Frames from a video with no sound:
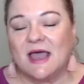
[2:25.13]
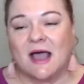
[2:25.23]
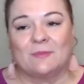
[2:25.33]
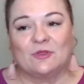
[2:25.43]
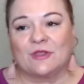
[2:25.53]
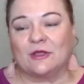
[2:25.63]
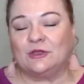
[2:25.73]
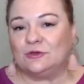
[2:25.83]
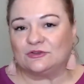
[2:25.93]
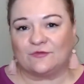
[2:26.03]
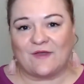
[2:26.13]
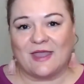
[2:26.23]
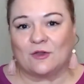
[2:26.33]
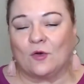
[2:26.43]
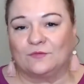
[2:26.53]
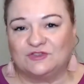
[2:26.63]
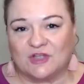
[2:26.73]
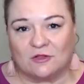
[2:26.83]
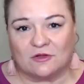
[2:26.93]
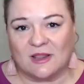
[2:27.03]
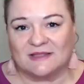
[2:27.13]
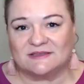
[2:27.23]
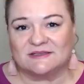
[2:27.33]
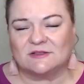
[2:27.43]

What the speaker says: I'm not a huge fan of gel cleansers.